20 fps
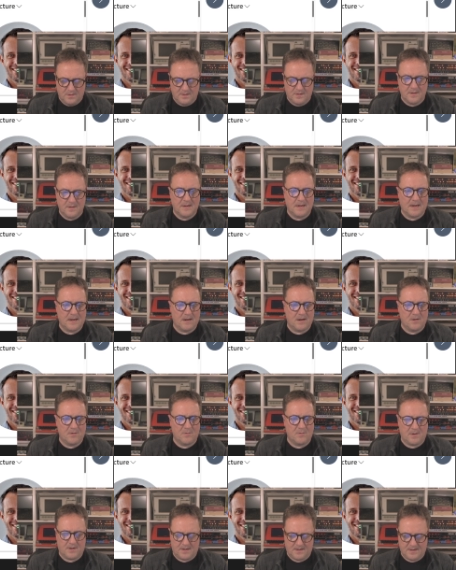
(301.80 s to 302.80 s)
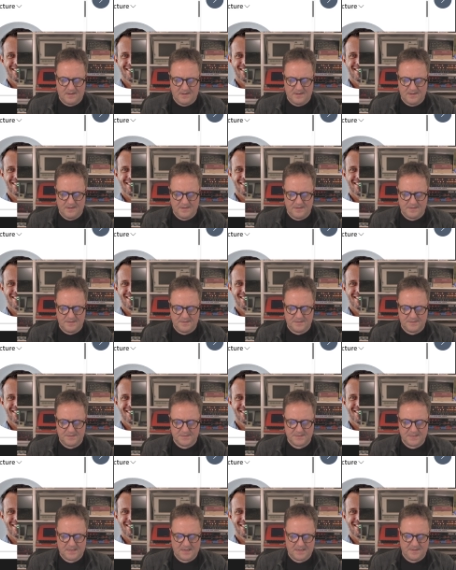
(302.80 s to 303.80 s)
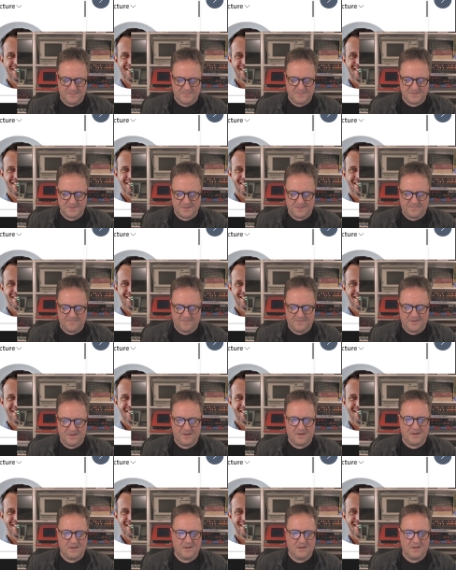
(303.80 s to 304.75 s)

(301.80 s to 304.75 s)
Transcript: now I type something.